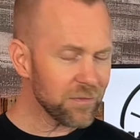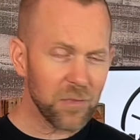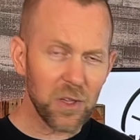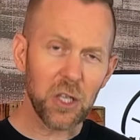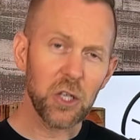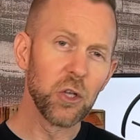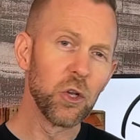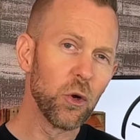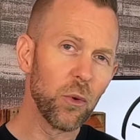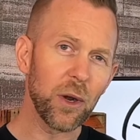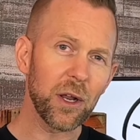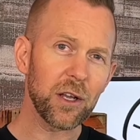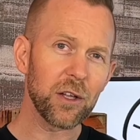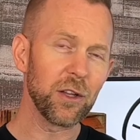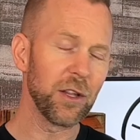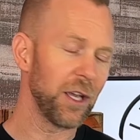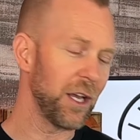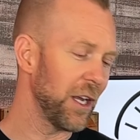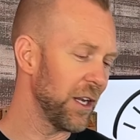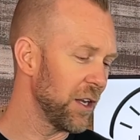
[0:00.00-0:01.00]
you do want to
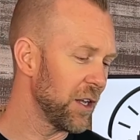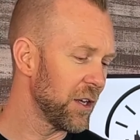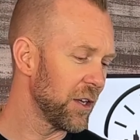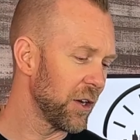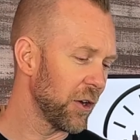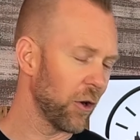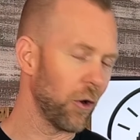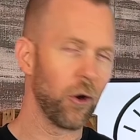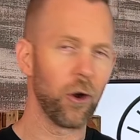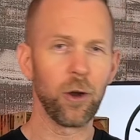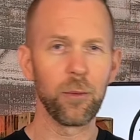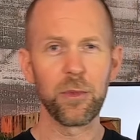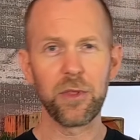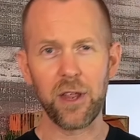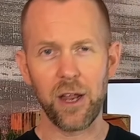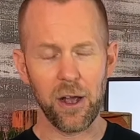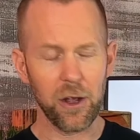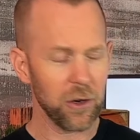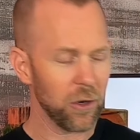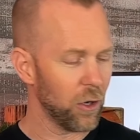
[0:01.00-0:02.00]
clean your arm with an
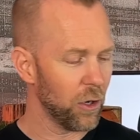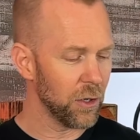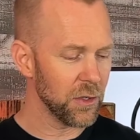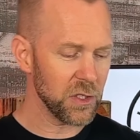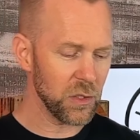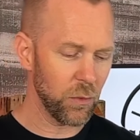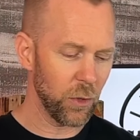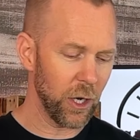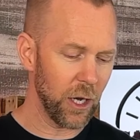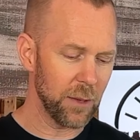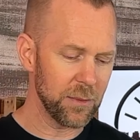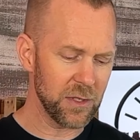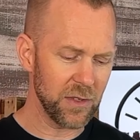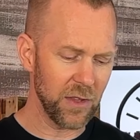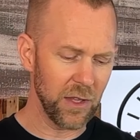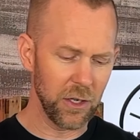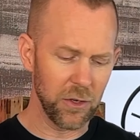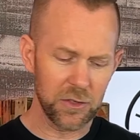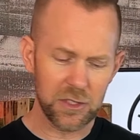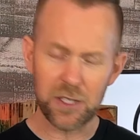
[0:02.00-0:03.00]
alcohol swab. So
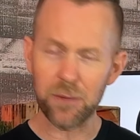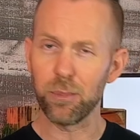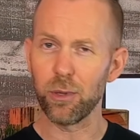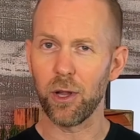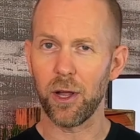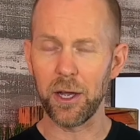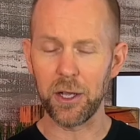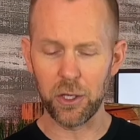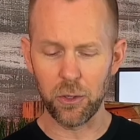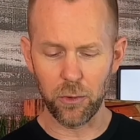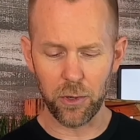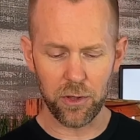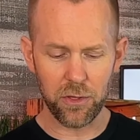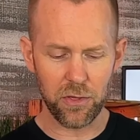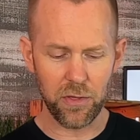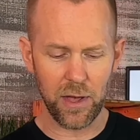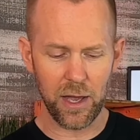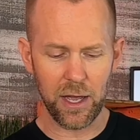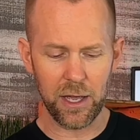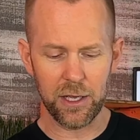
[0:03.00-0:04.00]
they do supply you with
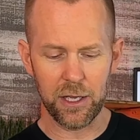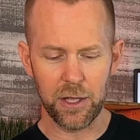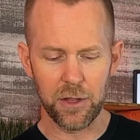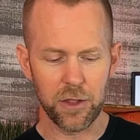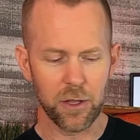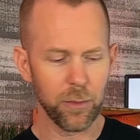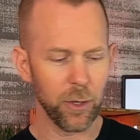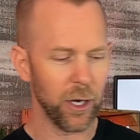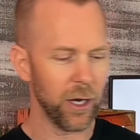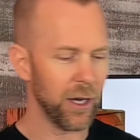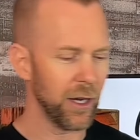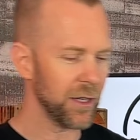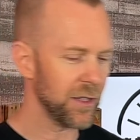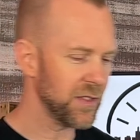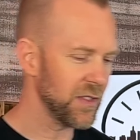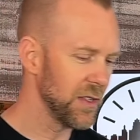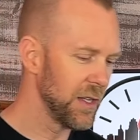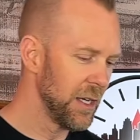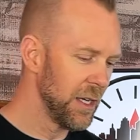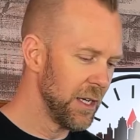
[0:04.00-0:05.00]
that in the
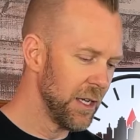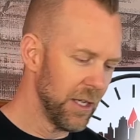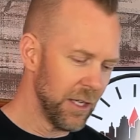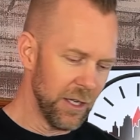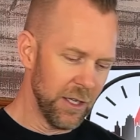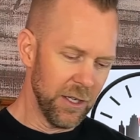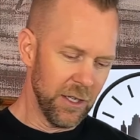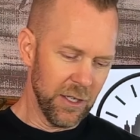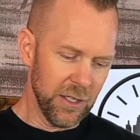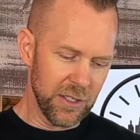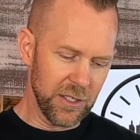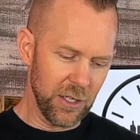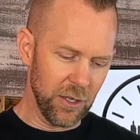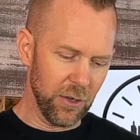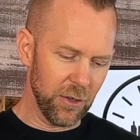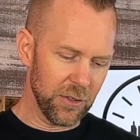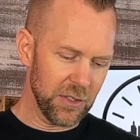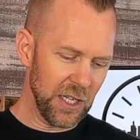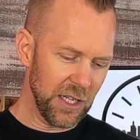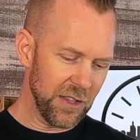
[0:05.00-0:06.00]
box. So
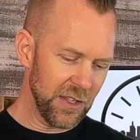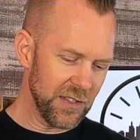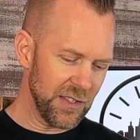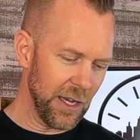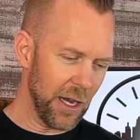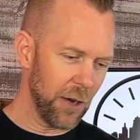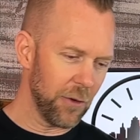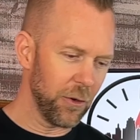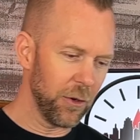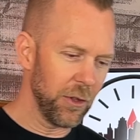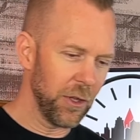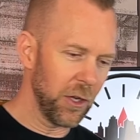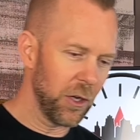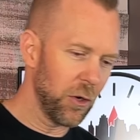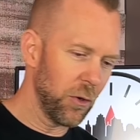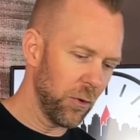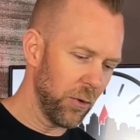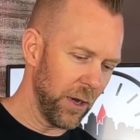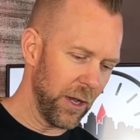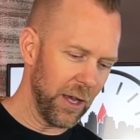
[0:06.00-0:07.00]
I'll take this out really
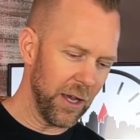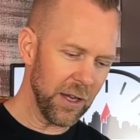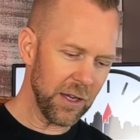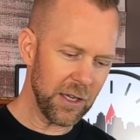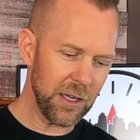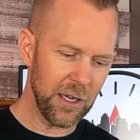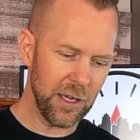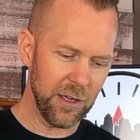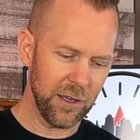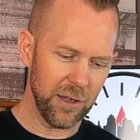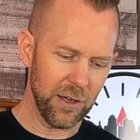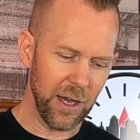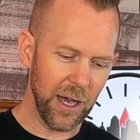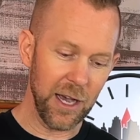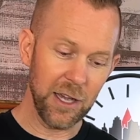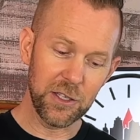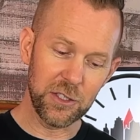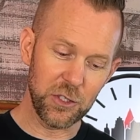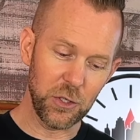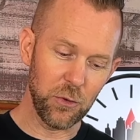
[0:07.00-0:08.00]
quick.
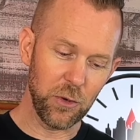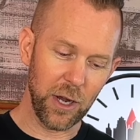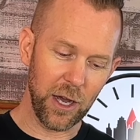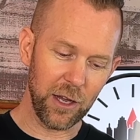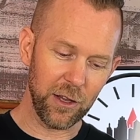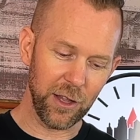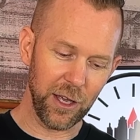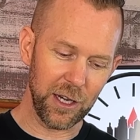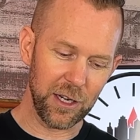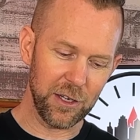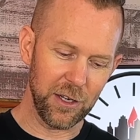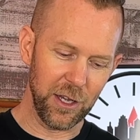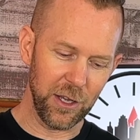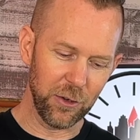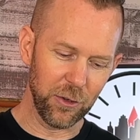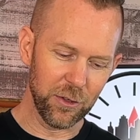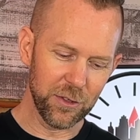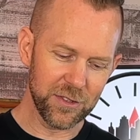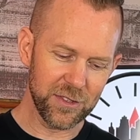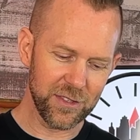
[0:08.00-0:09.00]
I do not like
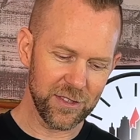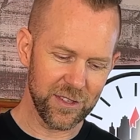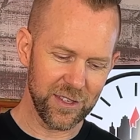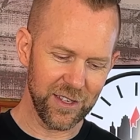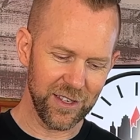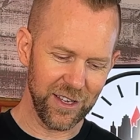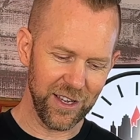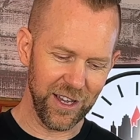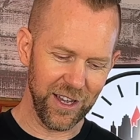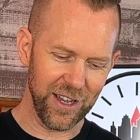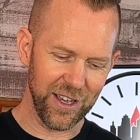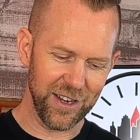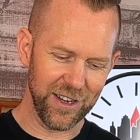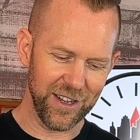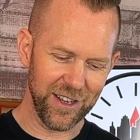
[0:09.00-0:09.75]
needles. And